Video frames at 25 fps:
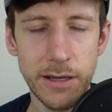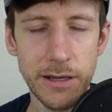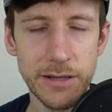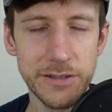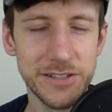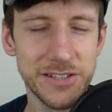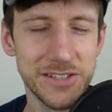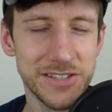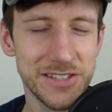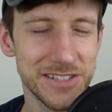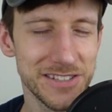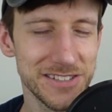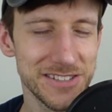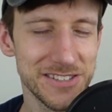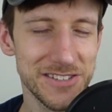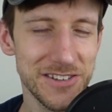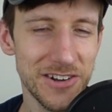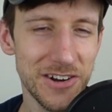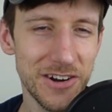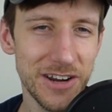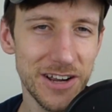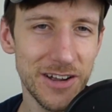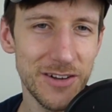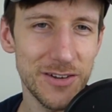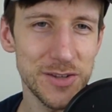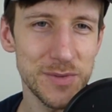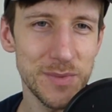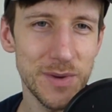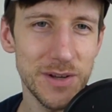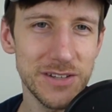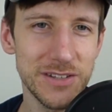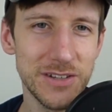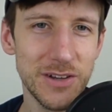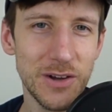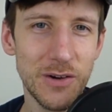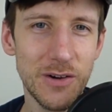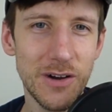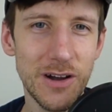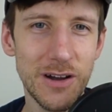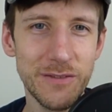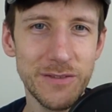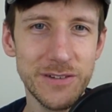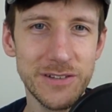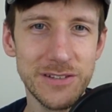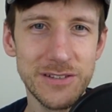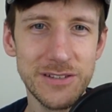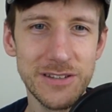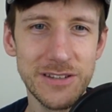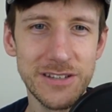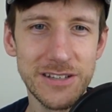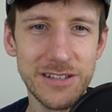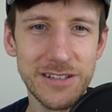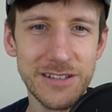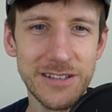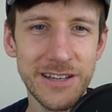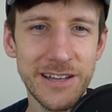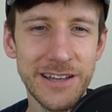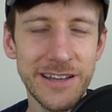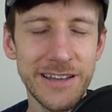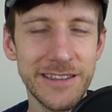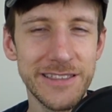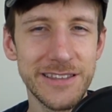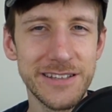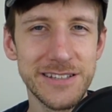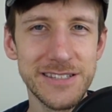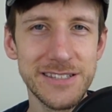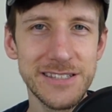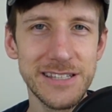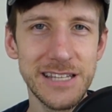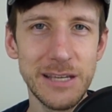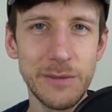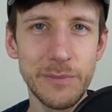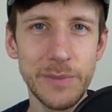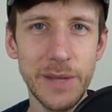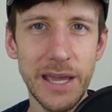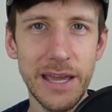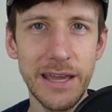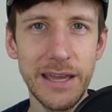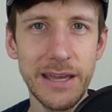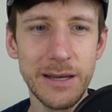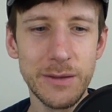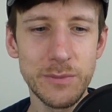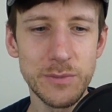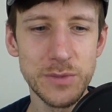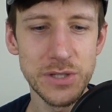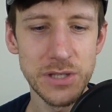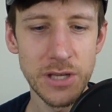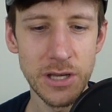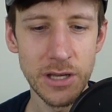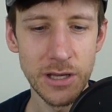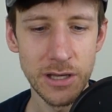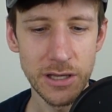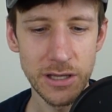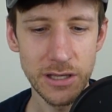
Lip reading: Sorry, I was about to go off into the steamed hams.